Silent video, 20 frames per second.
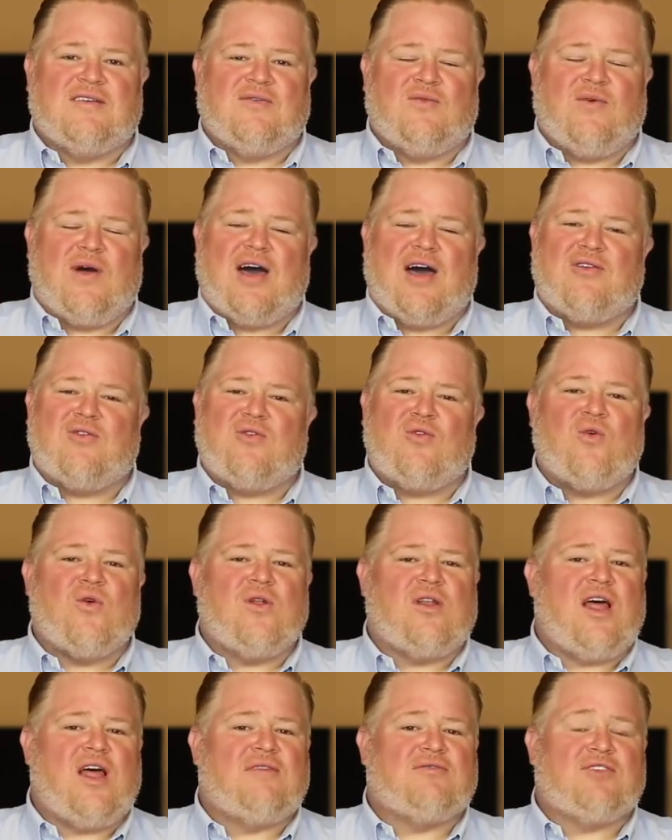Wow, the
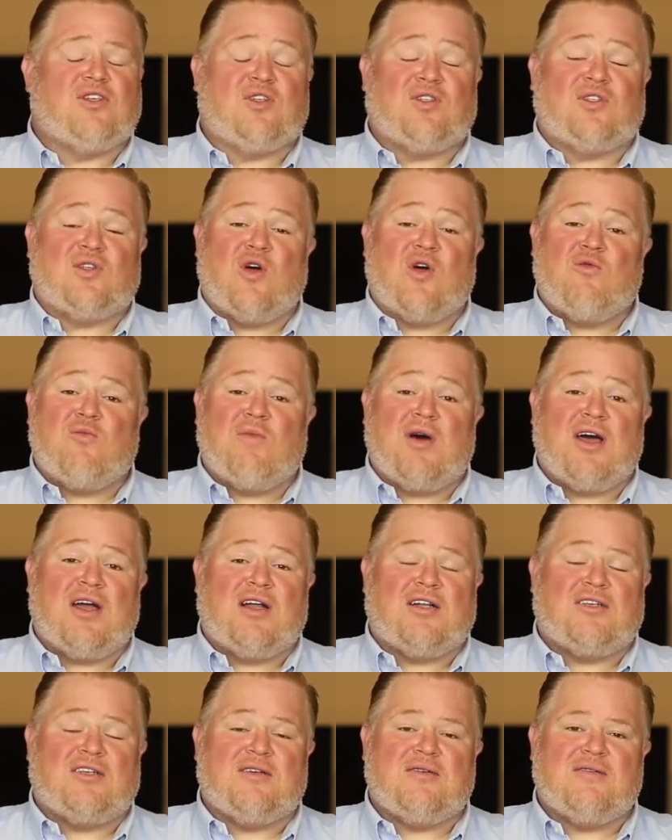Lord loves us so
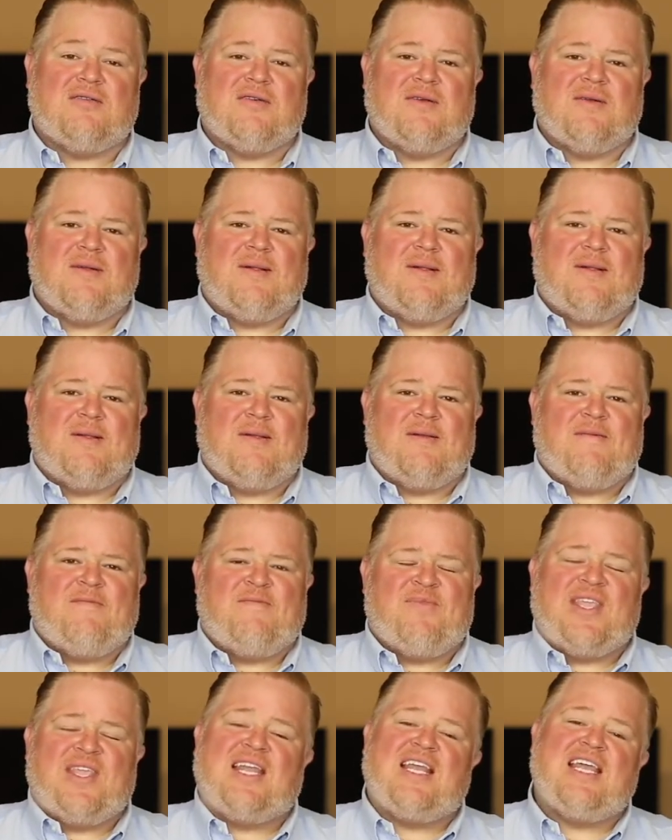much.
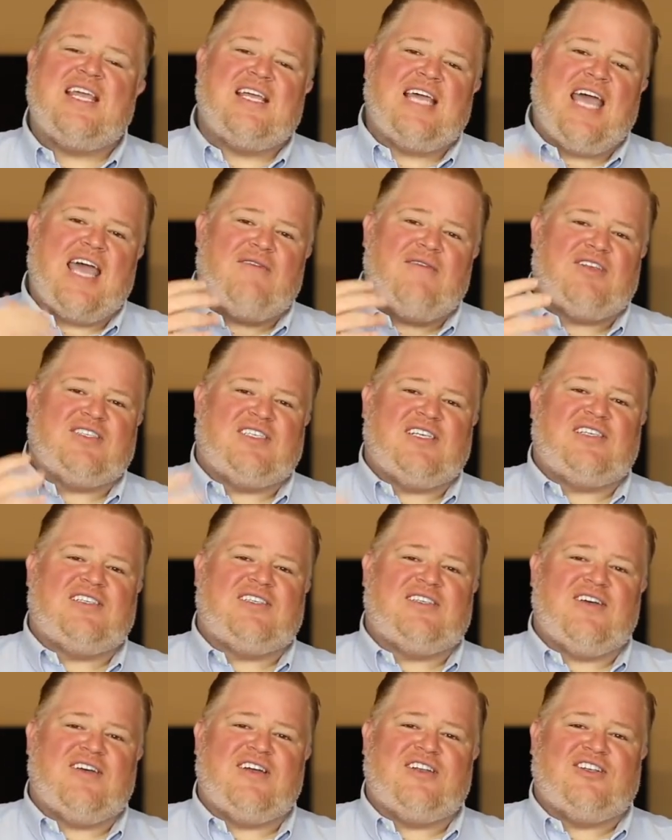And he gave us his
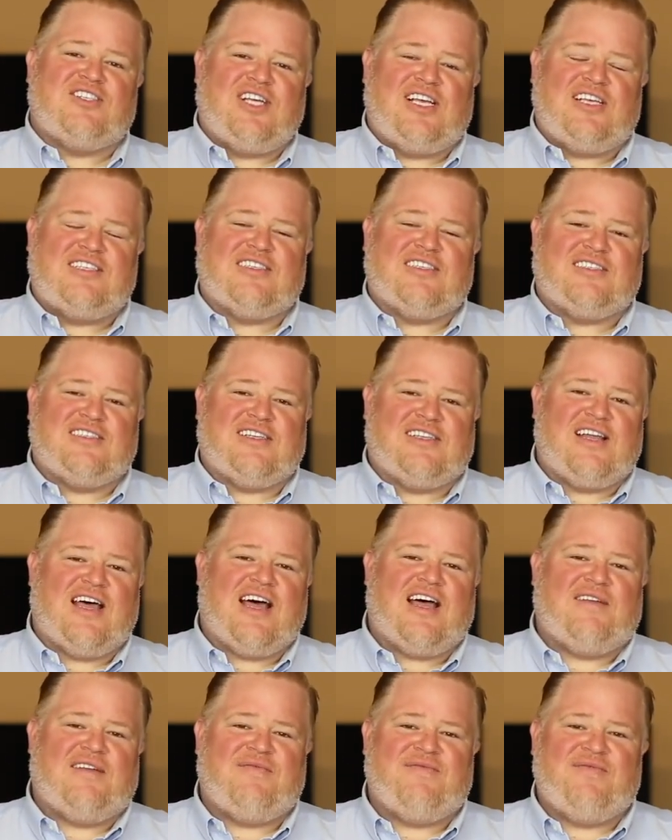son, Jesus, to
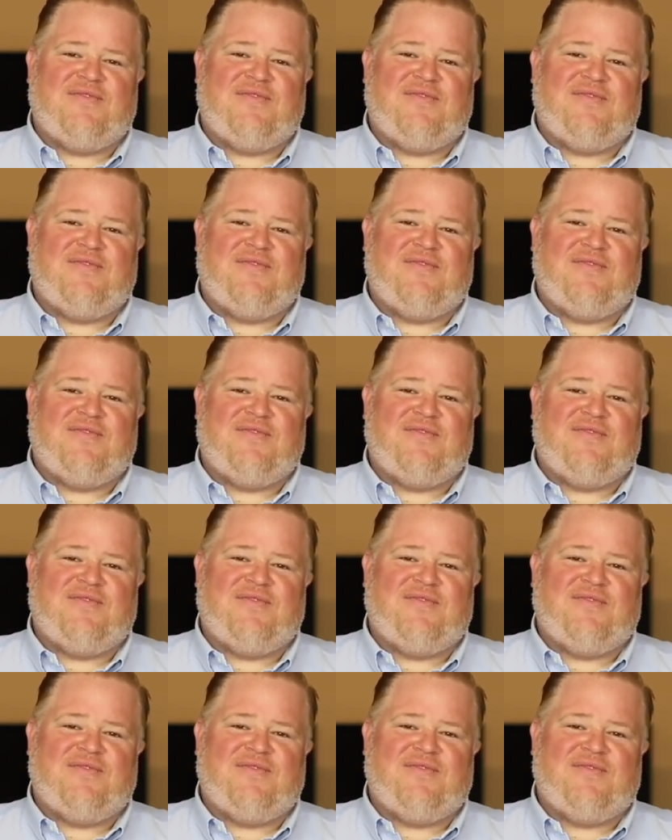die